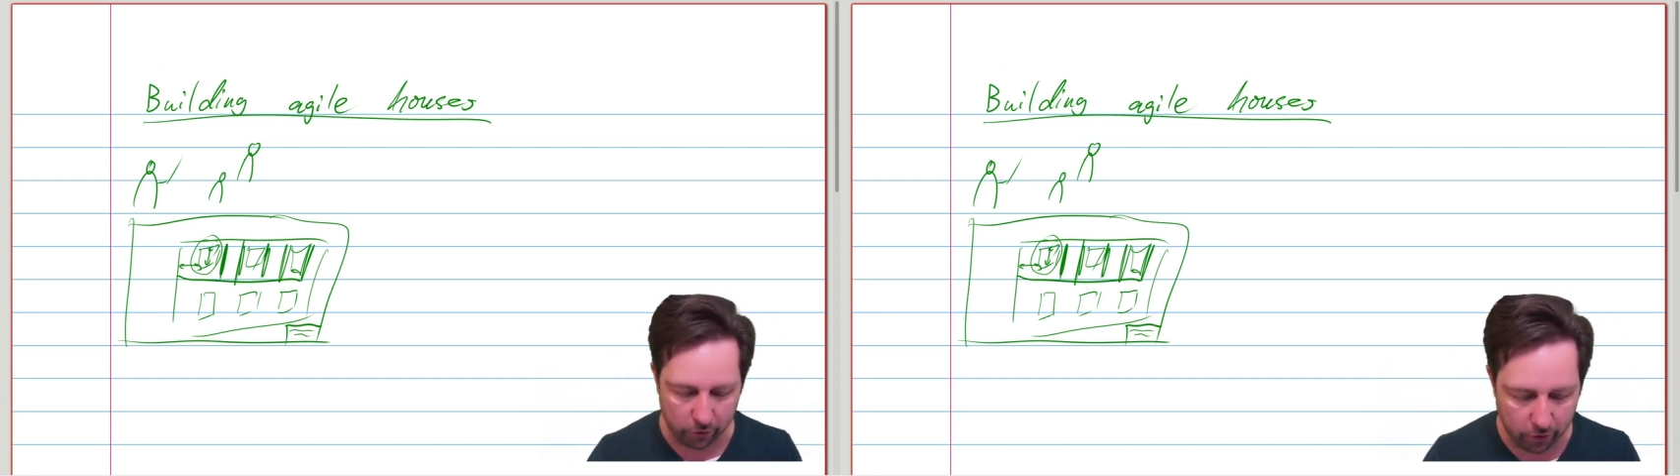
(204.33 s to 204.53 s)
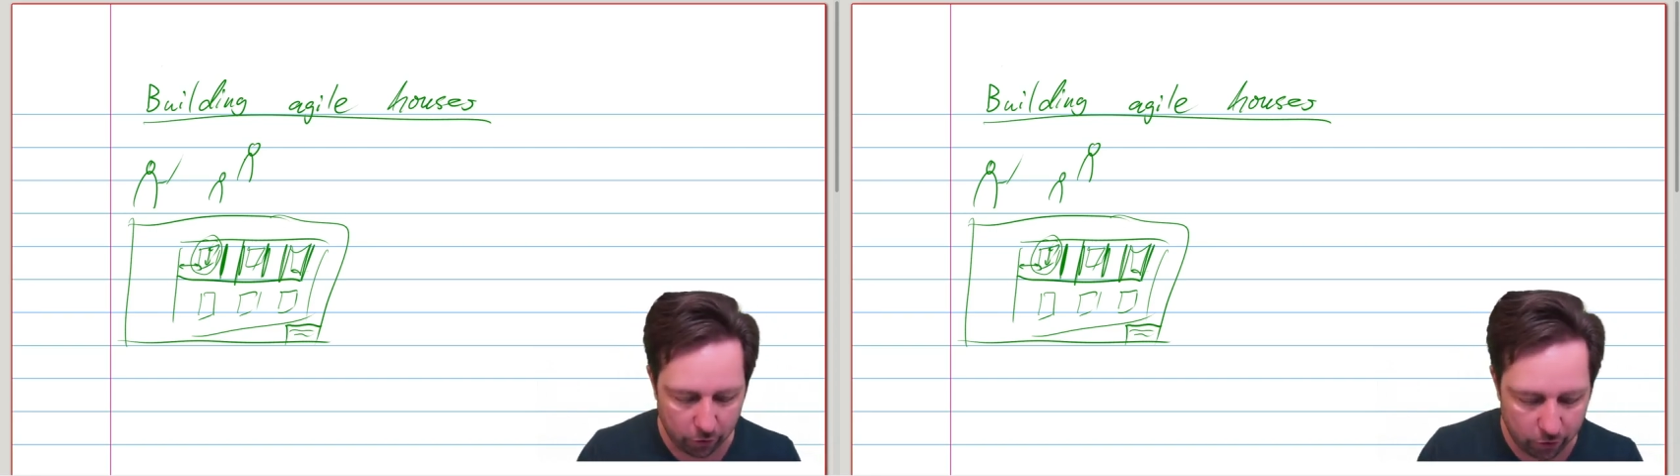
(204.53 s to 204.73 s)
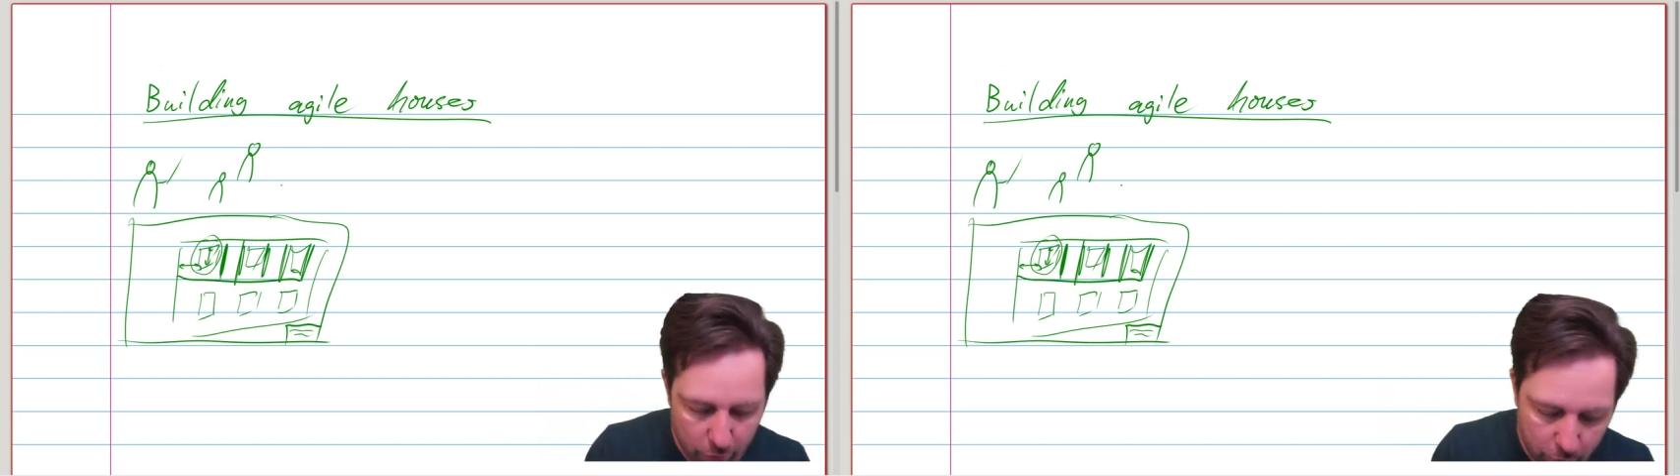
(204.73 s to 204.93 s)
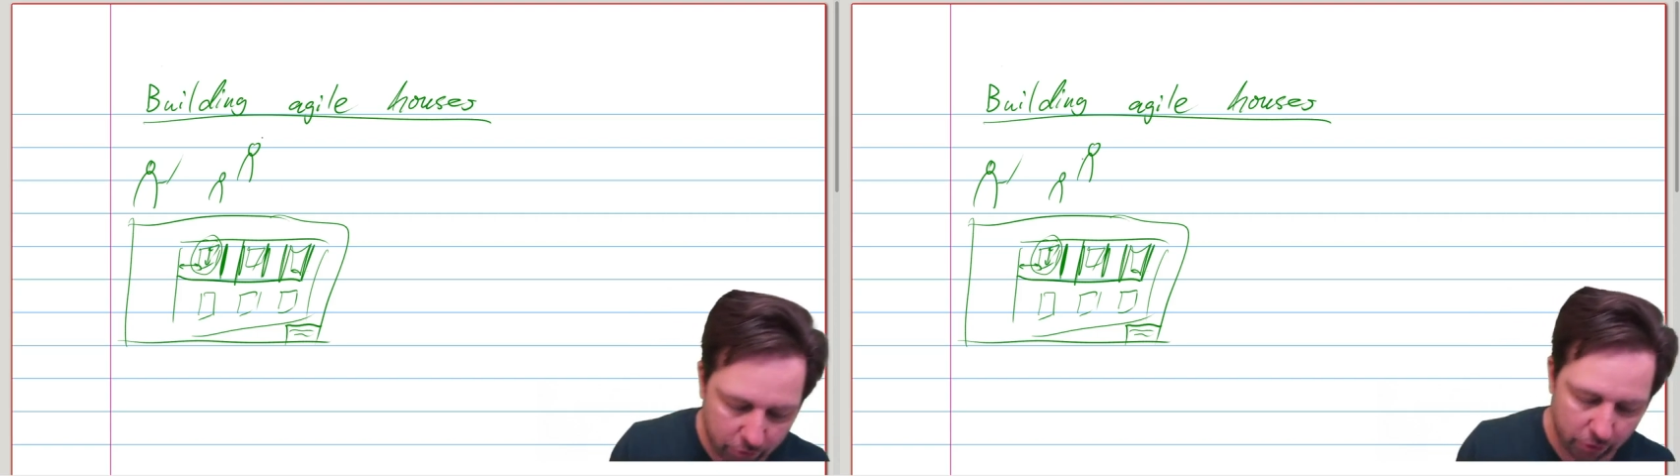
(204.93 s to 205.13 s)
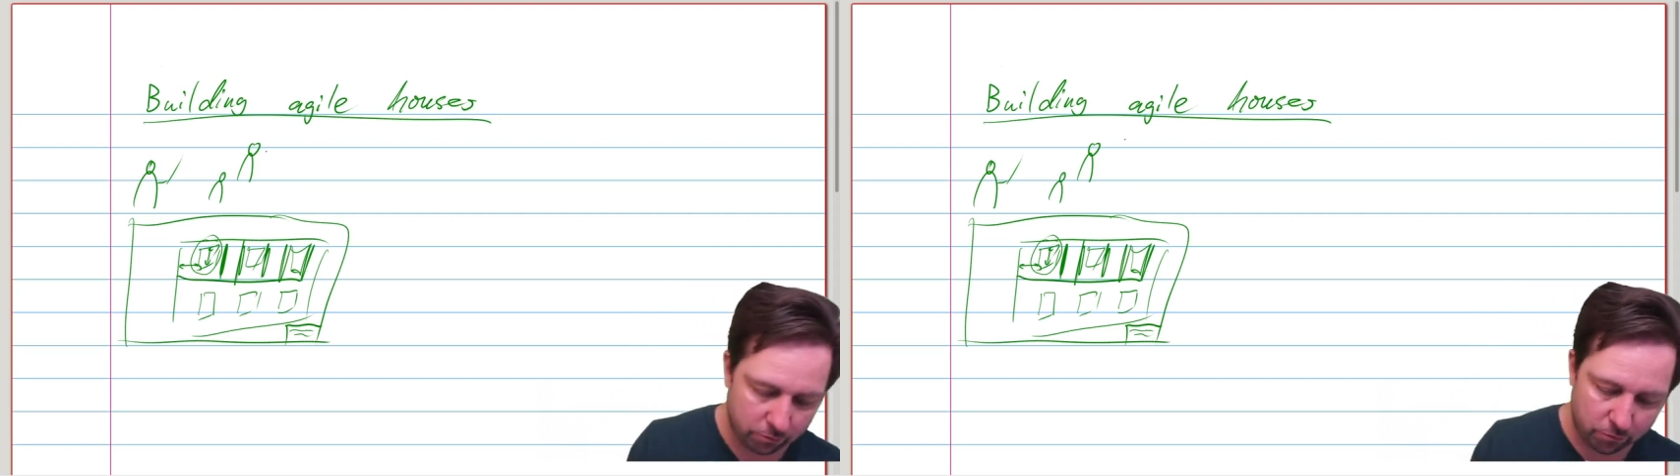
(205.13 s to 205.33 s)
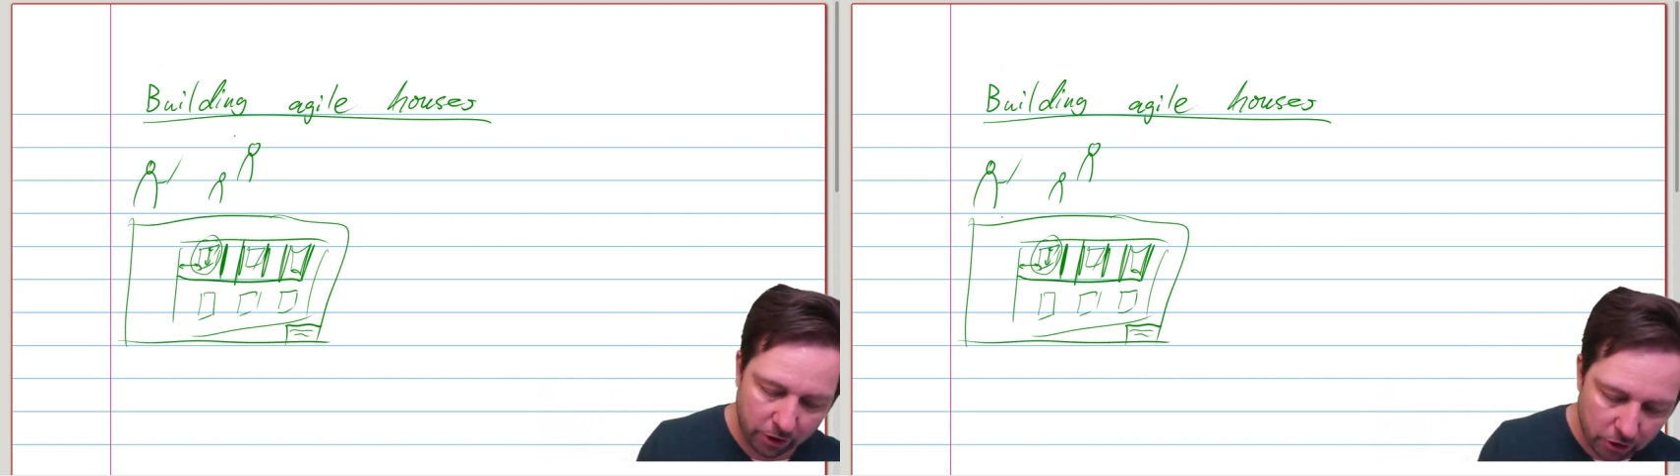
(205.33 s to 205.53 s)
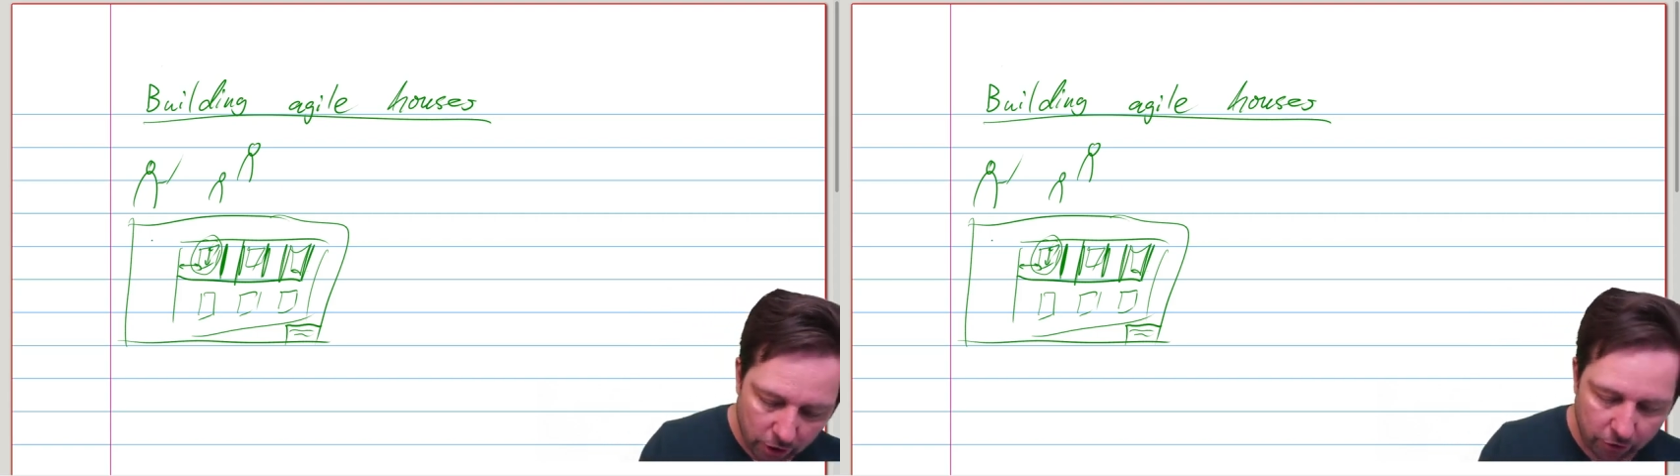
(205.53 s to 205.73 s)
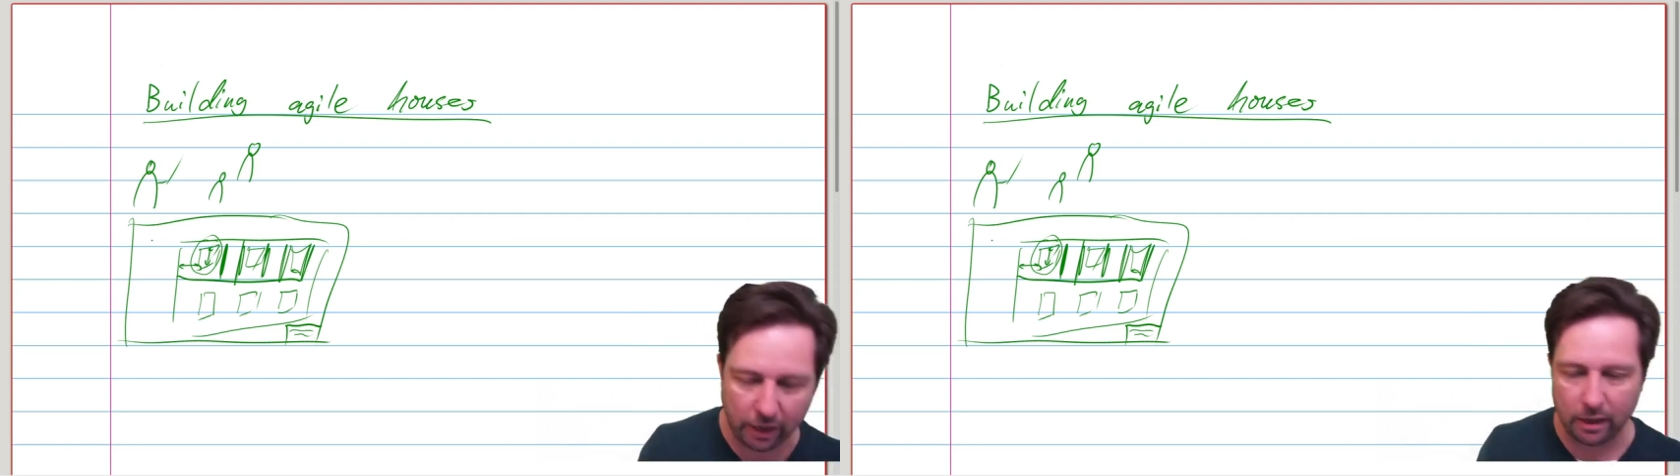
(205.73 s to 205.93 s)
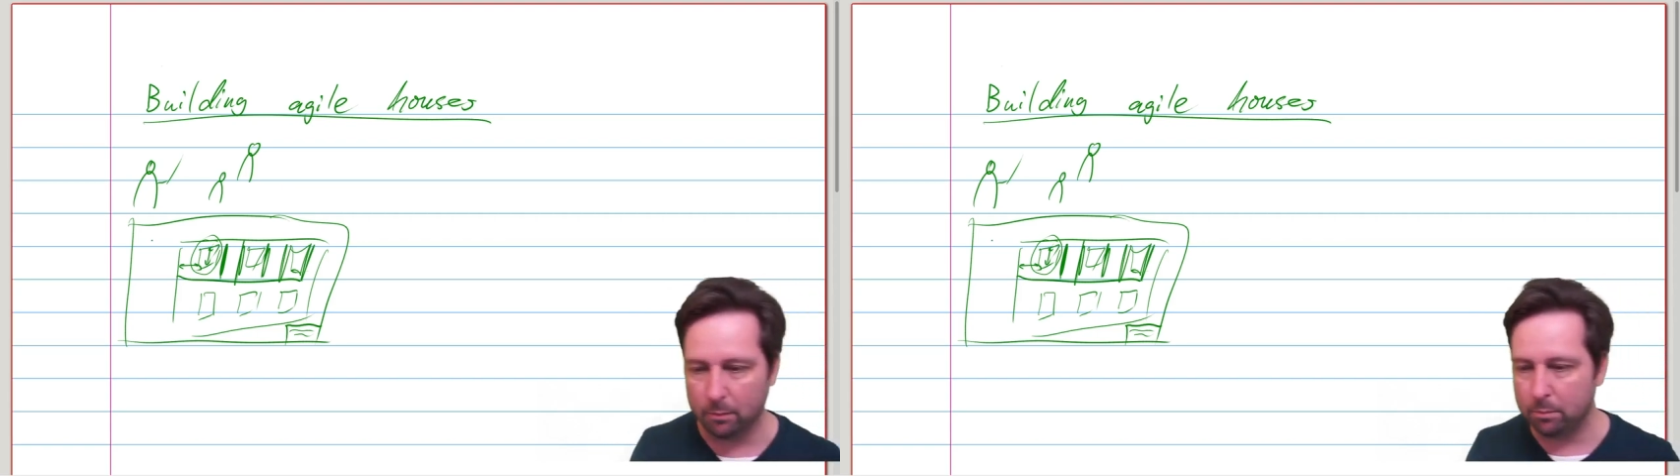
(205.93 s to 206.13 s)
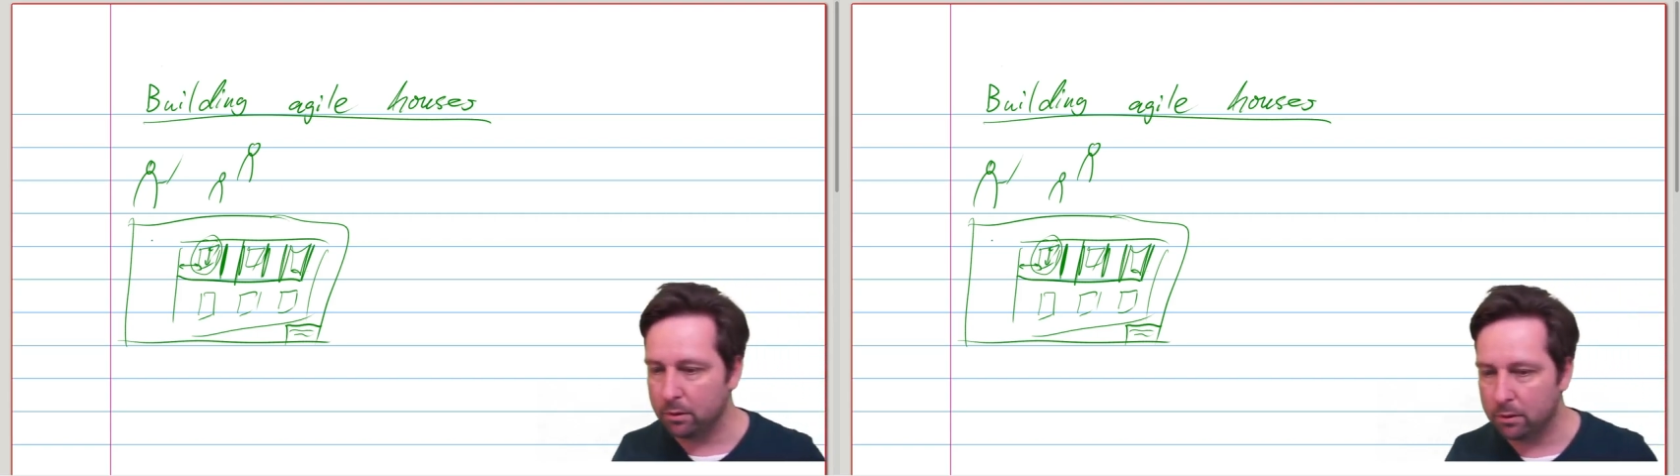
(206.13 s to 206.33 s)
This this was your traditional stand up.